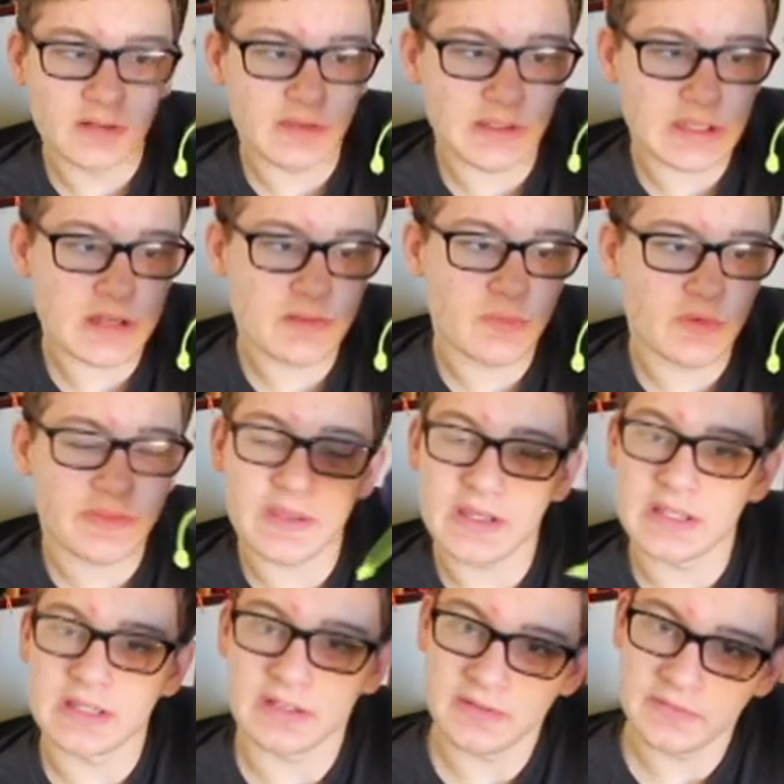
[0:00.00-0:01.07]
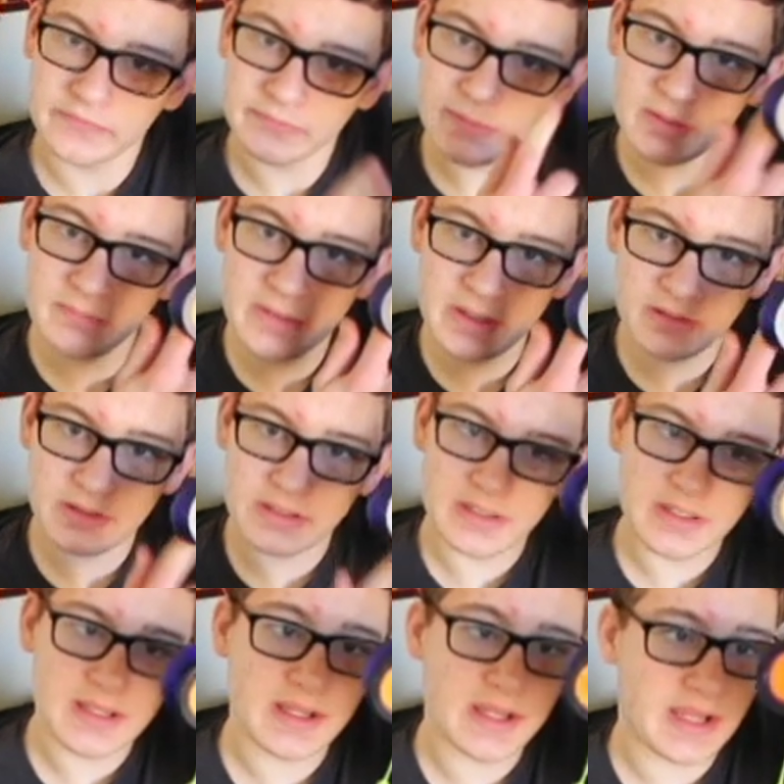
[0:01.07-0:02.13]
They come with a small
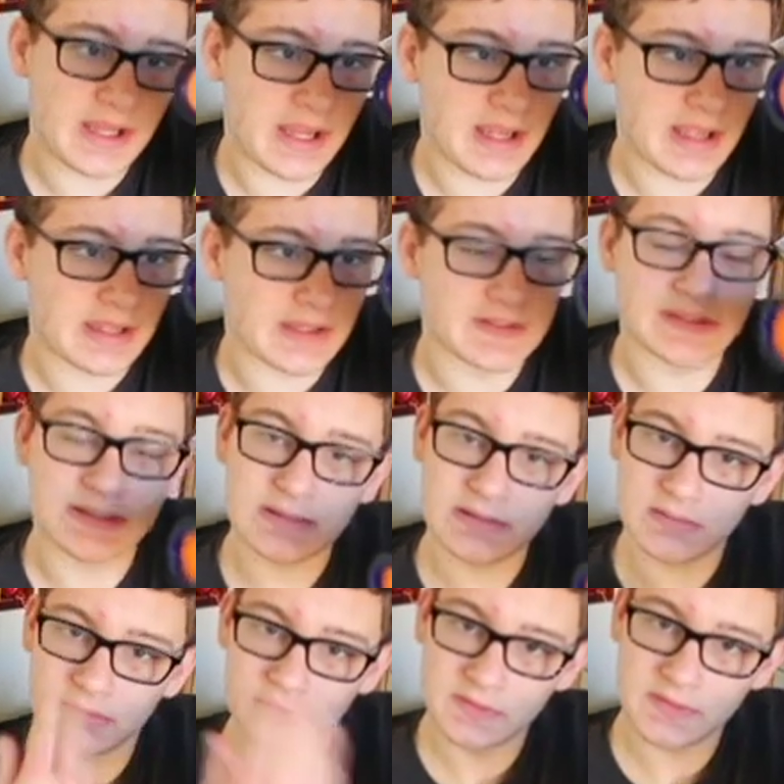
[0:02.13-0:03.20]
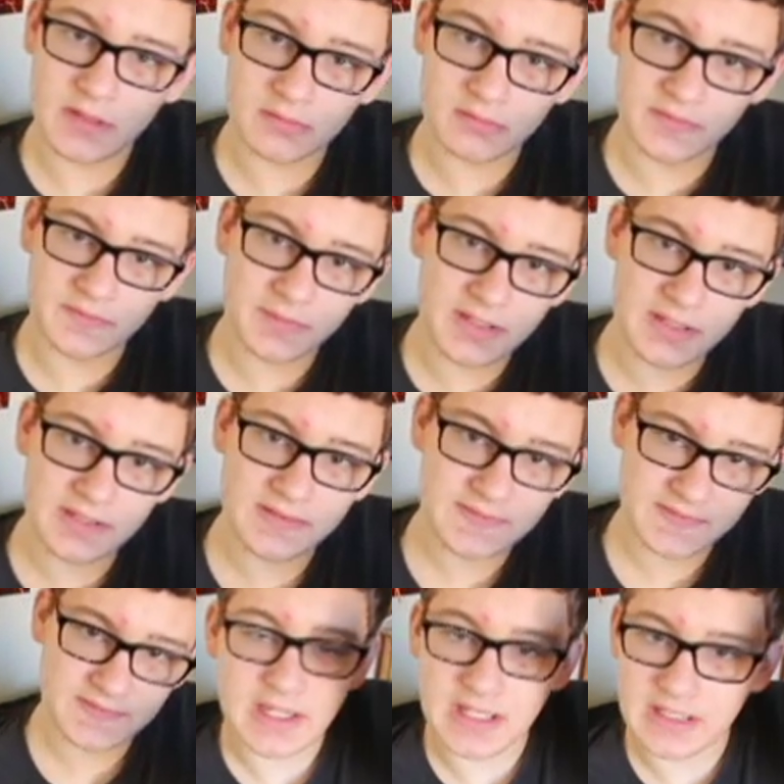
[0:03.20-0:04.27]
bearing and tug
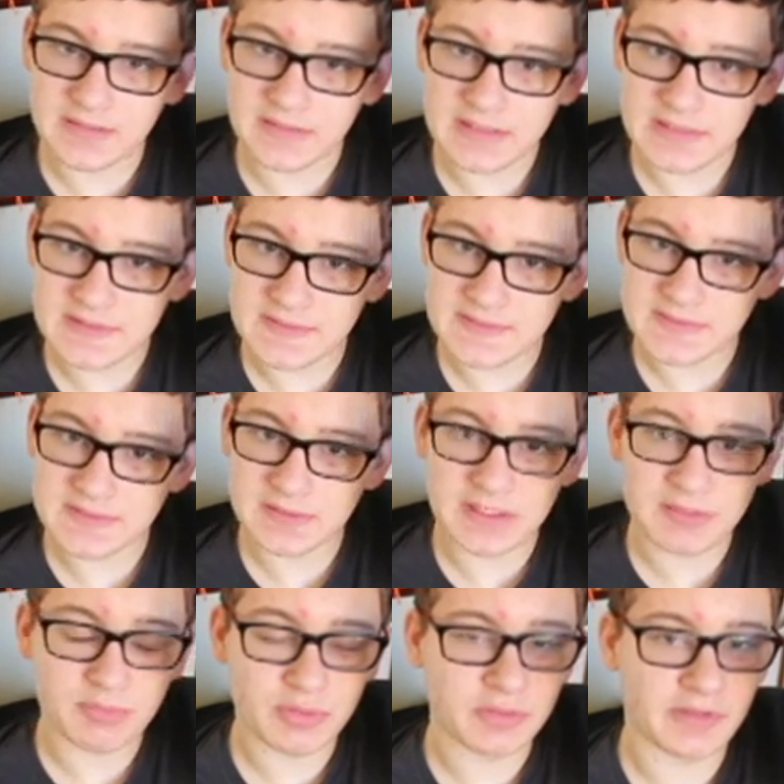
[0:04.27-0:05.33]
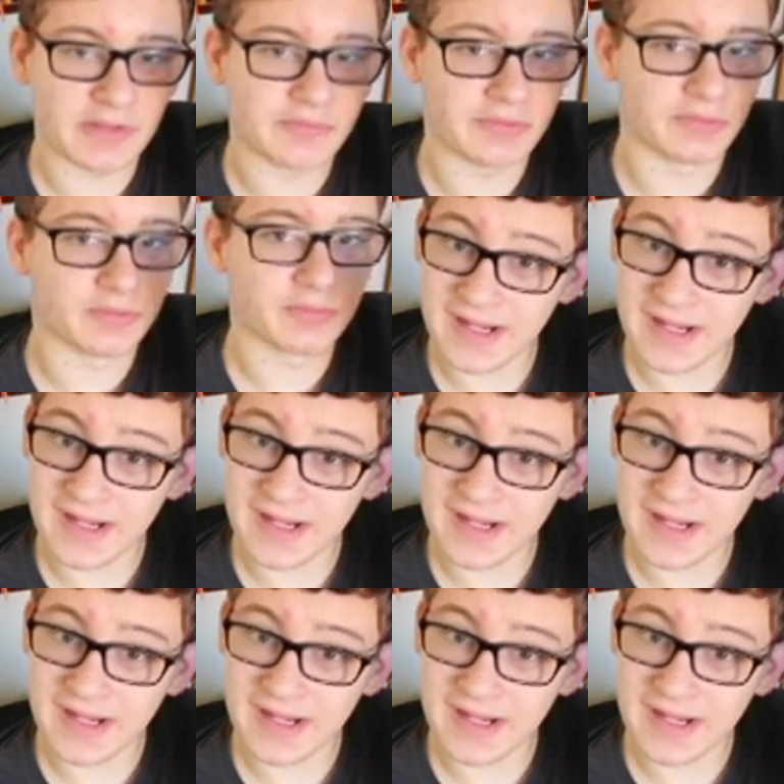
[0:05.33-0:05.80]
response, and these can progress you.